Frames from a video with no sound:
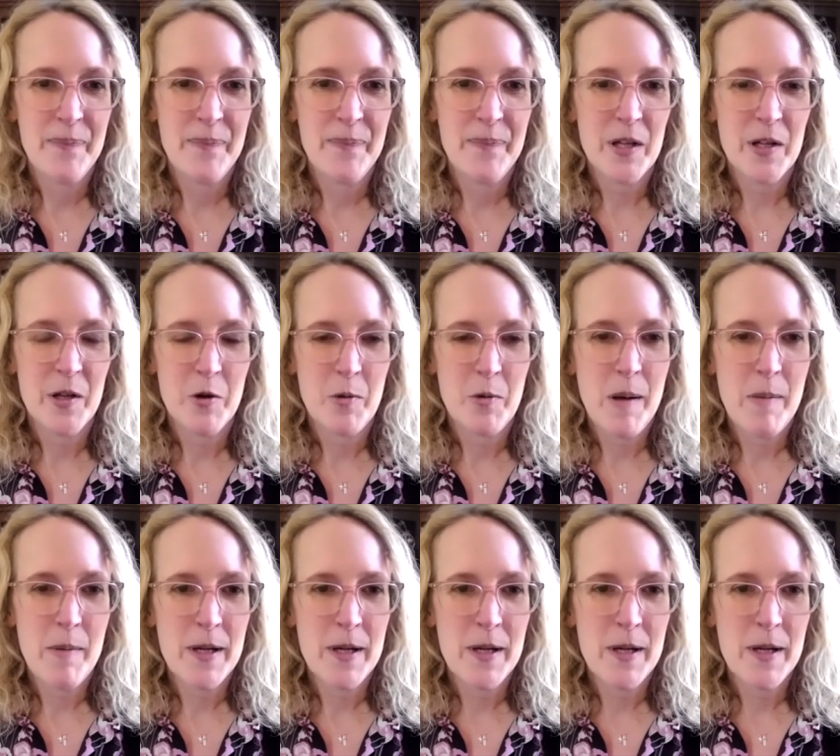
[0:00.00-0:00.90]
the
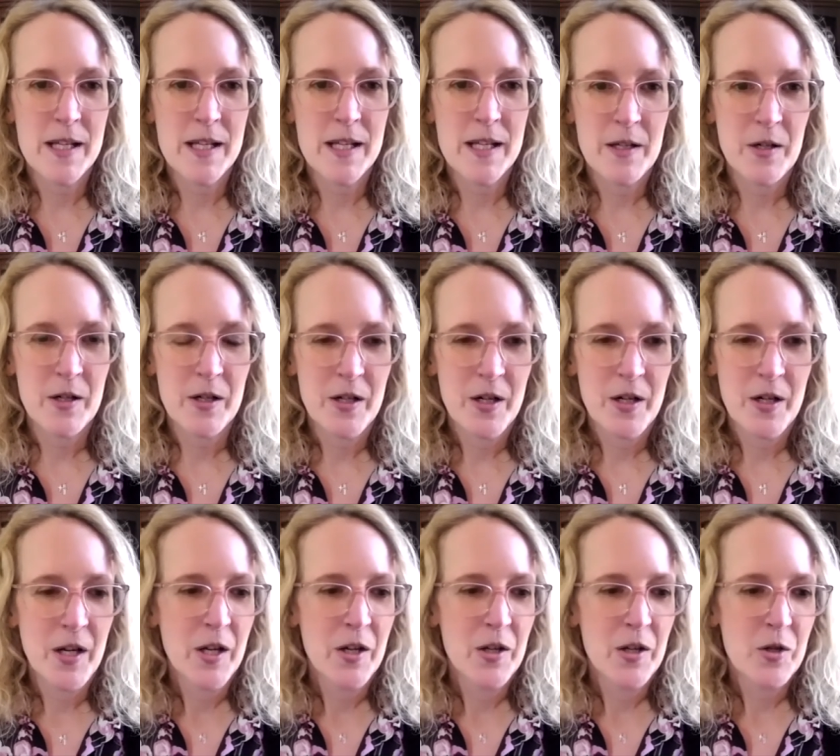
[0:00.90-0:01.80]
Republicans under
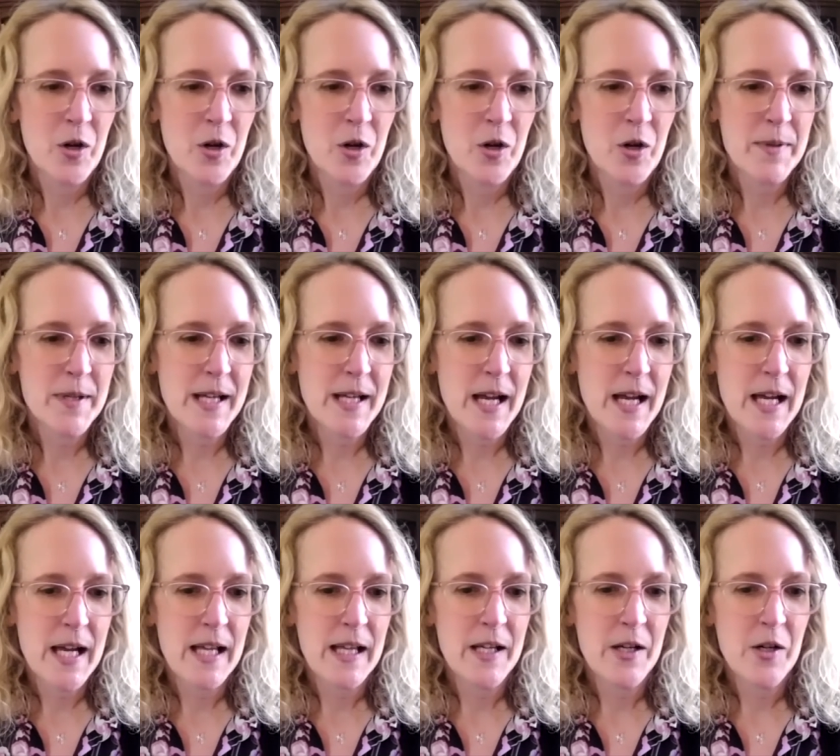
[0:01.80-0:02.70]
Trump's
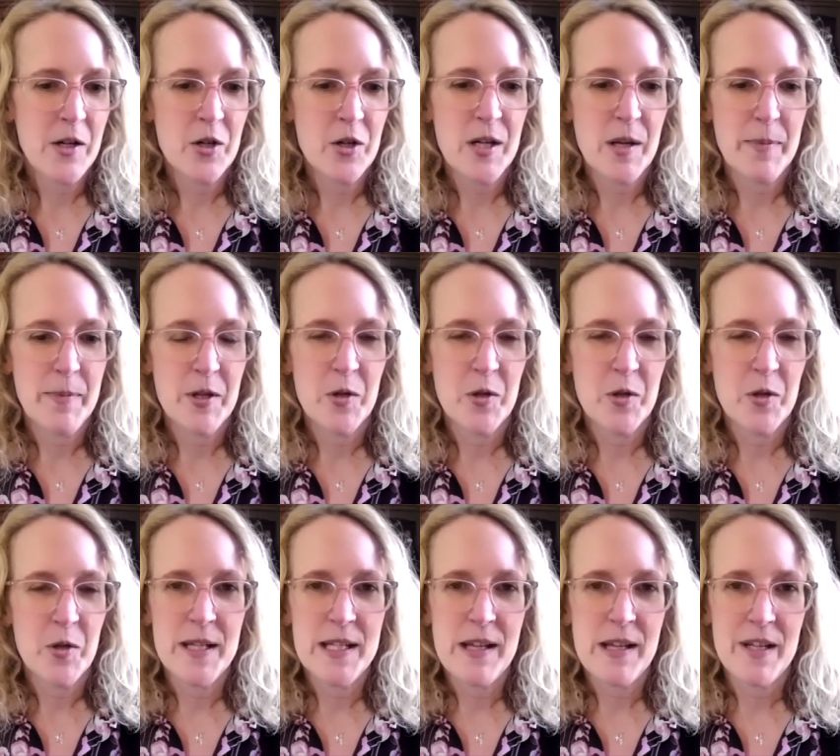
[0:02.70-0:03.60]
leadership in
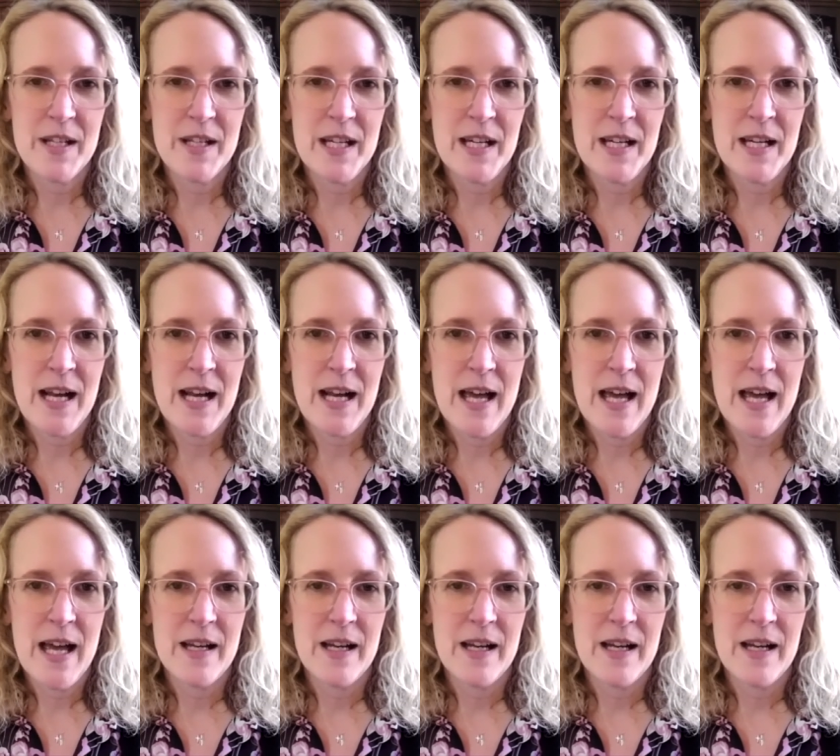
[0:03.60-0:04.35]
2017 had